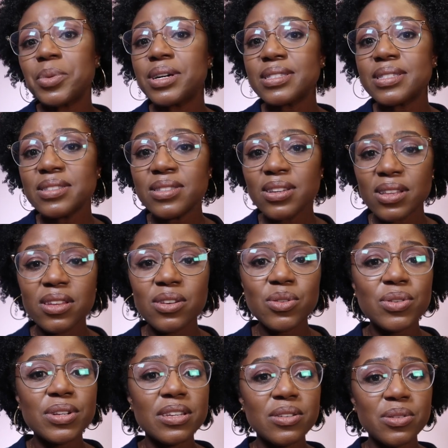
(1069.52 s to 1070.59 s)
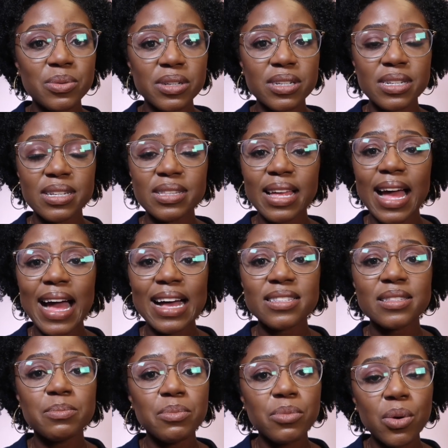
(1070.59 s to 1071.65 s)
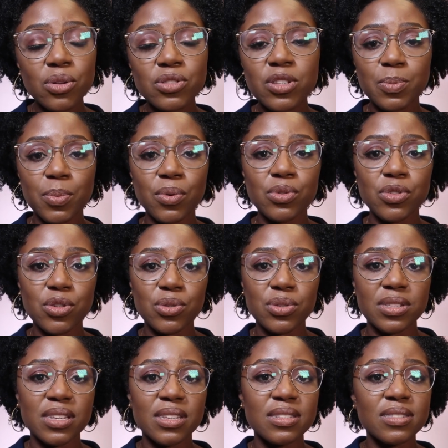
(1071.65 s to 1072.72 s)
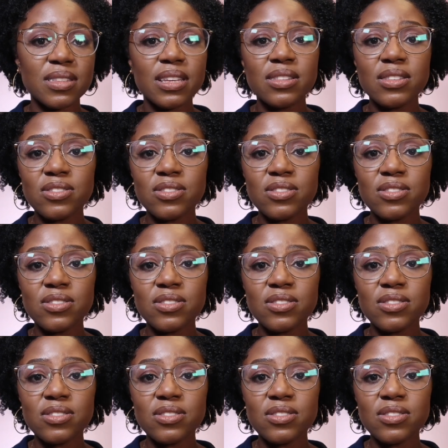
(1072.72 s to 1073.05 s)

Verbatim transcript: But it's another good ingredient that has multiple uses,